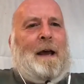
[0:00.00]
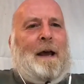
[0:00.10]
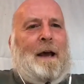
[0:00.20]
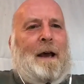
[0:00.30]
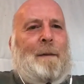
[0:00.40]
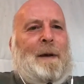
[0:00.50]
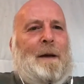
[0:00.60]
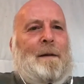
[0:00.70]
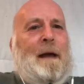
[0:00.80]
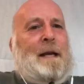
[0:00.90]

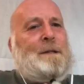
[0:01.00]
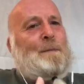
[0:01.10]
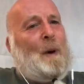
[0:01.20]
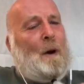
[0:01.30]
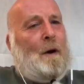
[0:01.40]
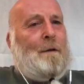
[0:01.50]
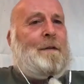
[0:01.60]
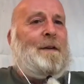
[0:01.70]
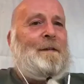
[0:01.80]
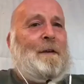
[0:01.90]
And that's part
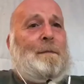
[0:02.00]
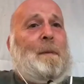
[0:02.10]
of your